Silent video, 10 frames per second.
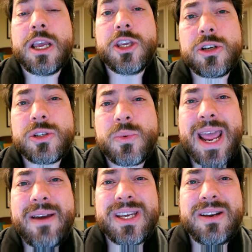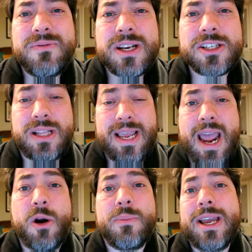You also want to have a convention, like
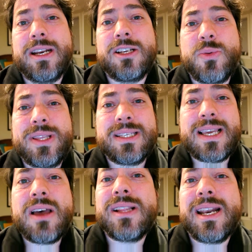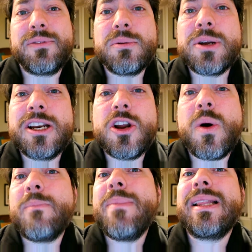how am I going to tweet this out and let everybody know
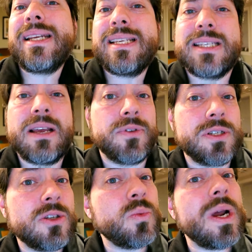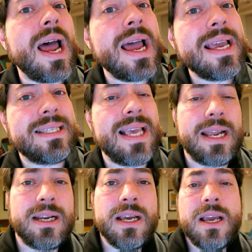what Melanie said versus what I said.
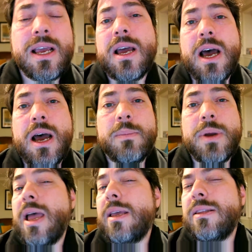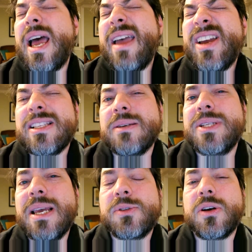I've got some
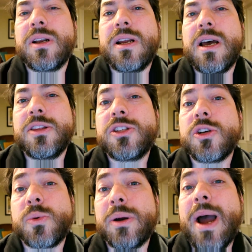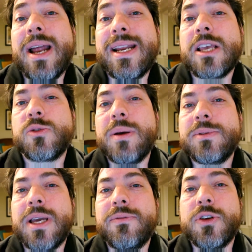tips on the Social Work Podcast
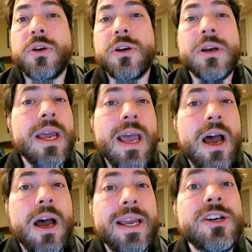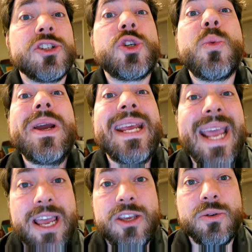website. If you go to Here's Tweeting
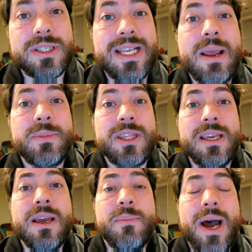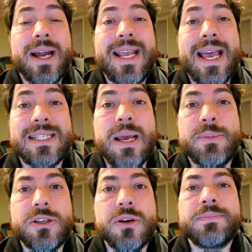At You is the name of the podcast
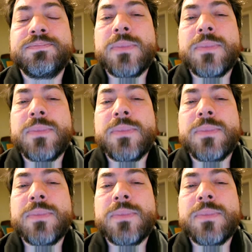episode.